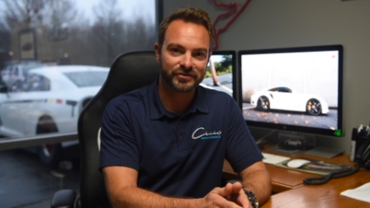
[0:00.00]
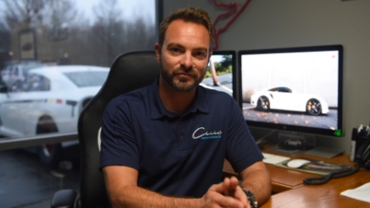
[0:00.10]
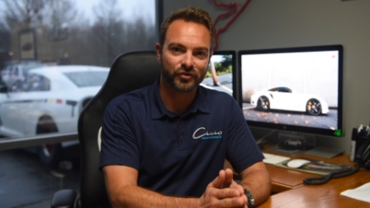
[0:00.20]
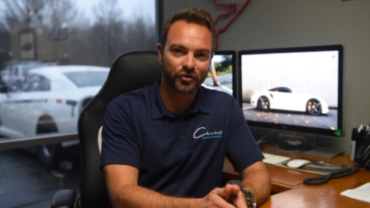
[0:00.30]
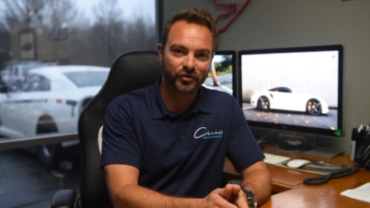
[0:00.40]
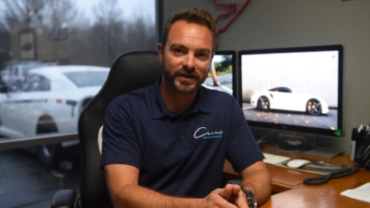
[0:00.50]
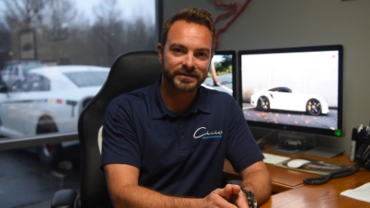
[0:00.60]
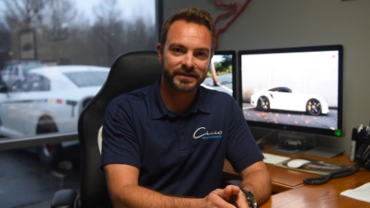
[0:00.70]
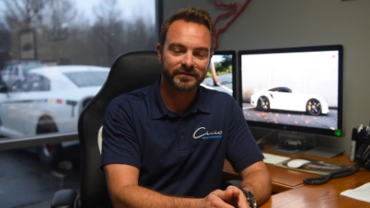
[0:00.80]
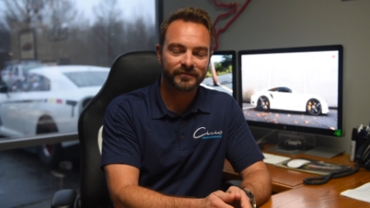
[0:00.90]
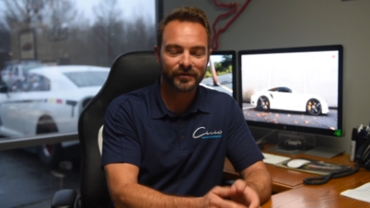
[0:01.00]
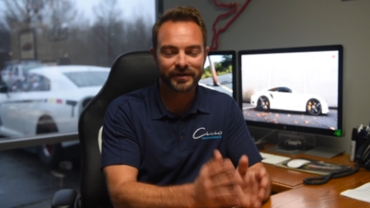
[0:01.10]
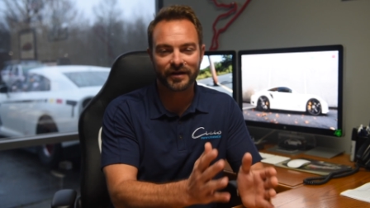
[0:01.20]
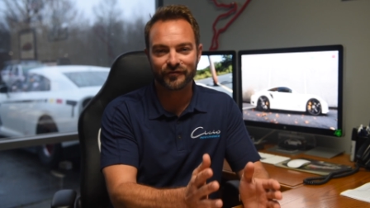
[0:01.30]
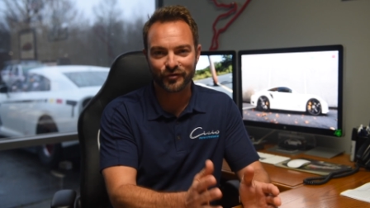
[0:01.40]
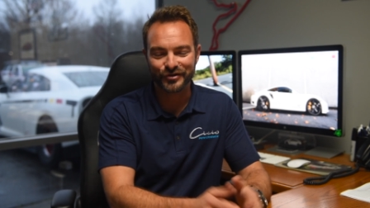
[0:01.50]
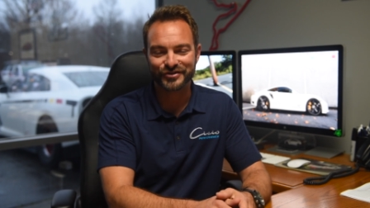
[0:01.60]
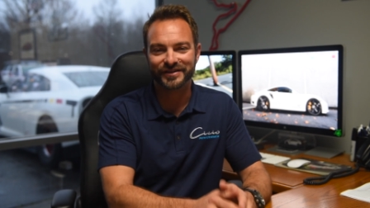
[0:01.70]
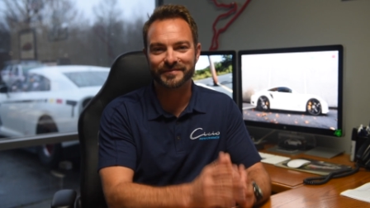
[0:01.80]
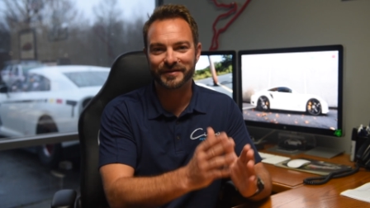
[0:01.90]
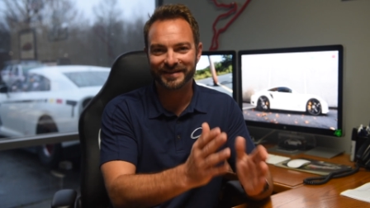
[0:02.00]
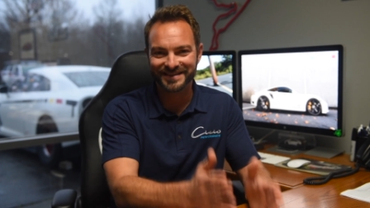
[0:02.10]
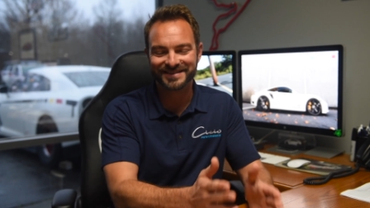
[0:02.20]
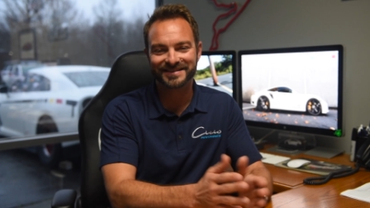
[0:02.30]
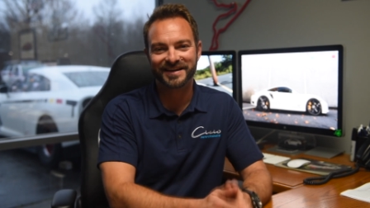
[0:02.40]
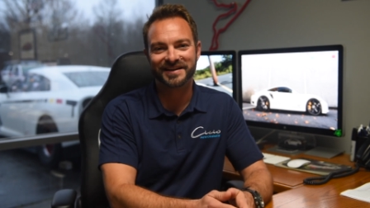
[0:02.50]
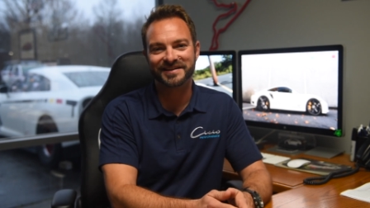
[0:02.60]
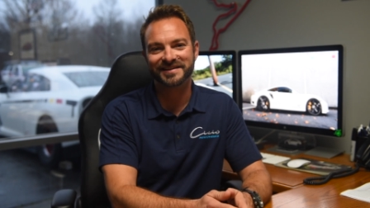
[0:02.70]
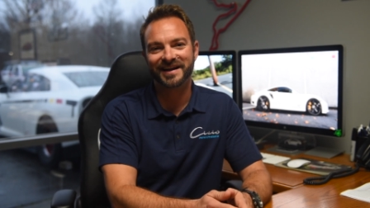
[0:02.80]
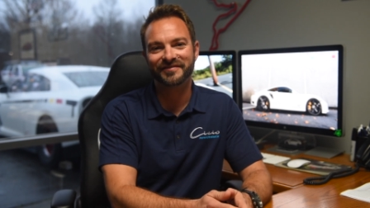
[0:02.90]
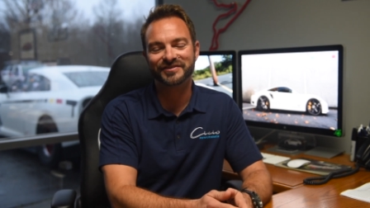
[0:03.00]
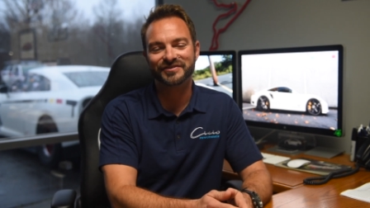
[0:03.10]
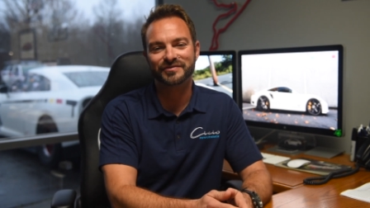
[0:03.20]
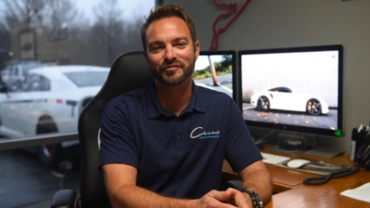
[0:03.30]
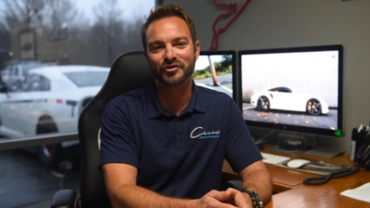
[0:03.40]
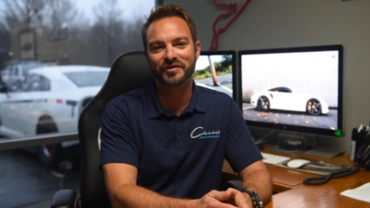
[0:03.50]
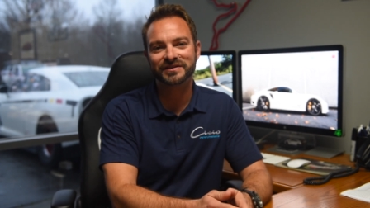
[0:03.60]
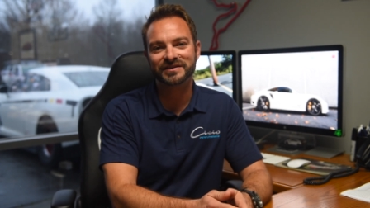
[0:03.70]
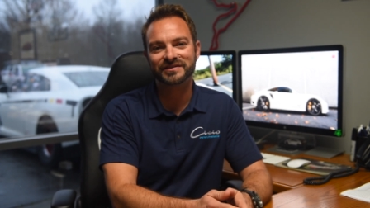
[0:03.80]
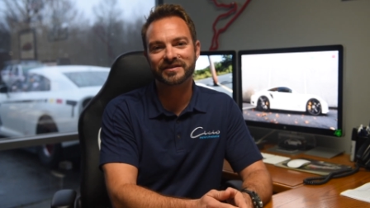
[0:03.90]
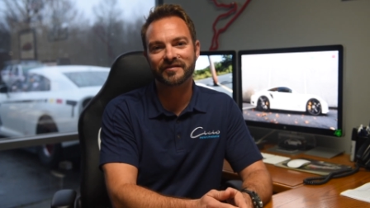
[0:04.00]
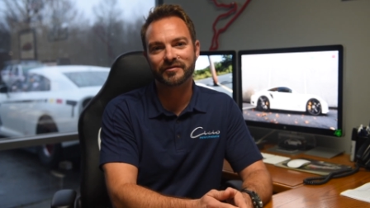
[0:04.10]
some road racing. Well, not unfortunately, but he's decided to dive into some road racing stuff.